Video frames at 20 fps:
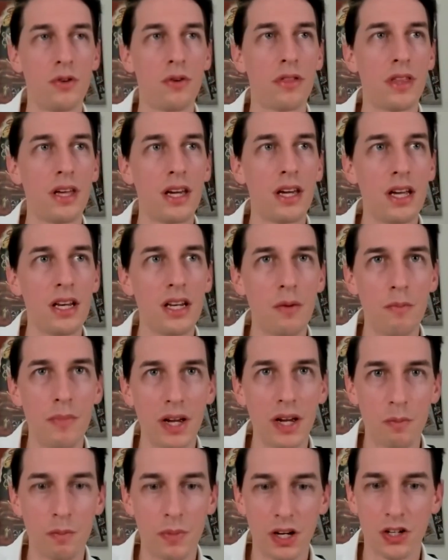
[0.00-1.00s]
You're thinking the
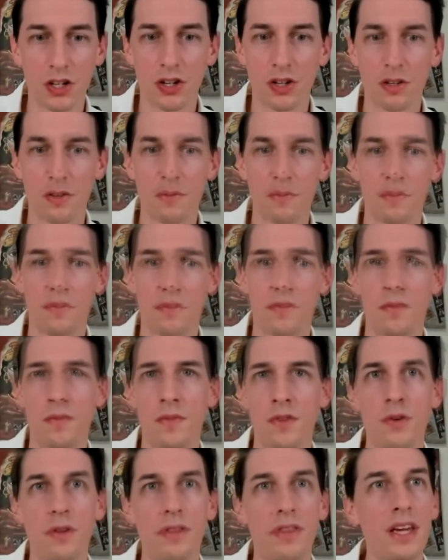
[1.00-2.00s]
big picture.
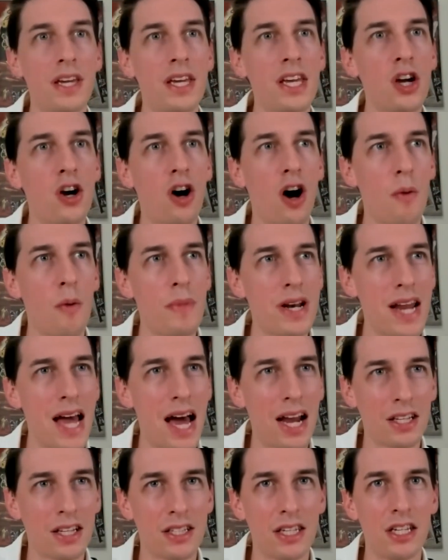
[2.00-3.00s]
You're thinking
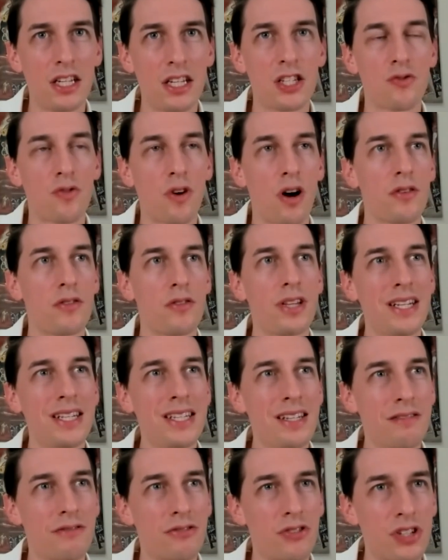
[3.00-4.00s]
commonalities rather
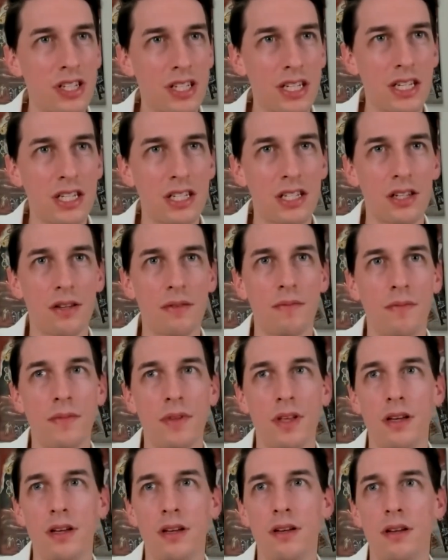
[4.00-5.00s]
than differences.
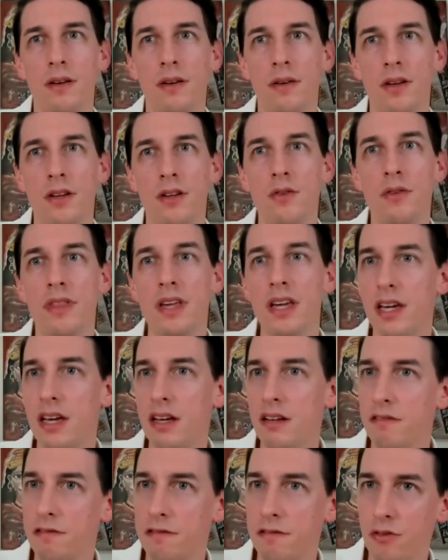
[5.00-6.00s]
You're
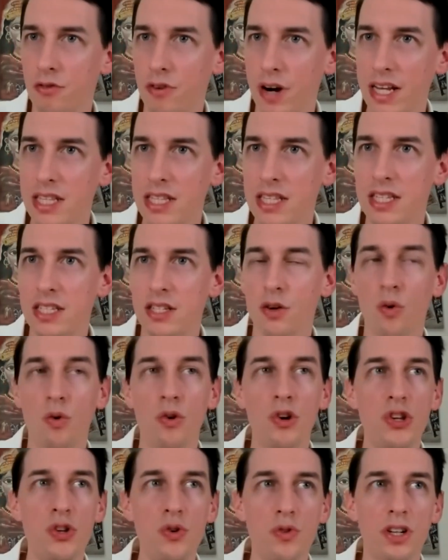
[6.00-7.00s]
thinking friends
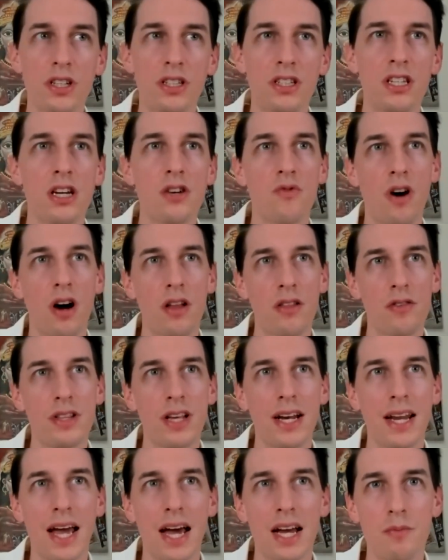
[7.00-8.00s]
or unity rather
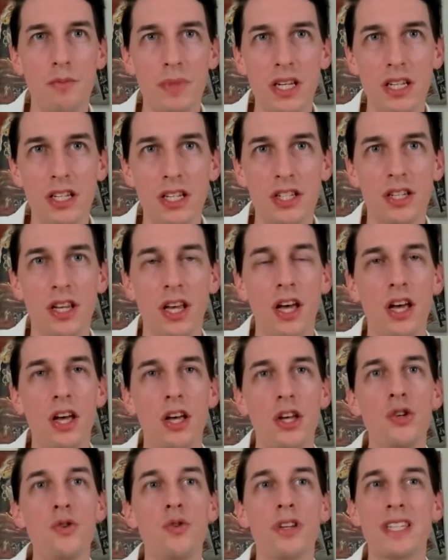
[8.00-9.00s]
than enemies.
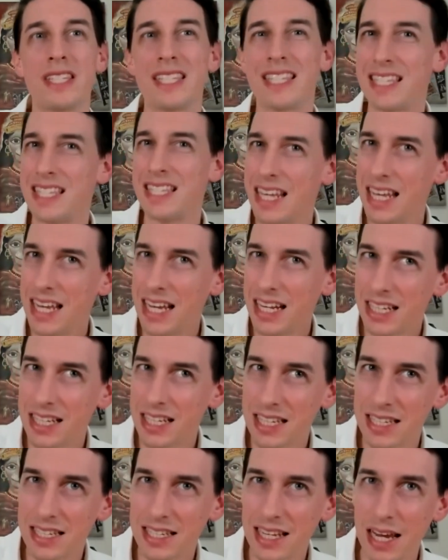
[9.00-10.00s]
You're seeing the
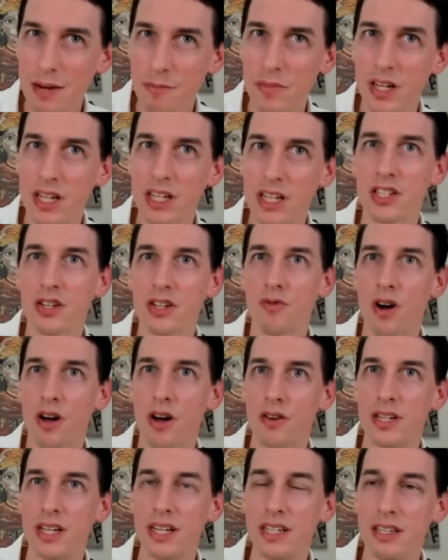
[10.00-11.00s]
sameness
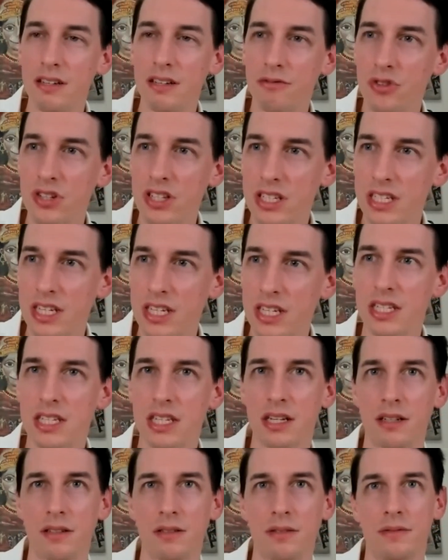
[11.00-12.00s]
rather than
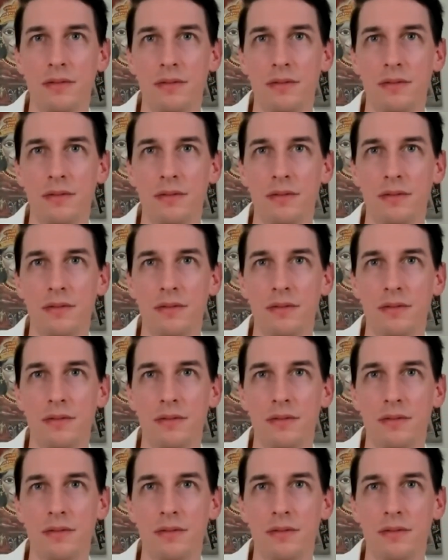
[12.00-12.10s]
differences.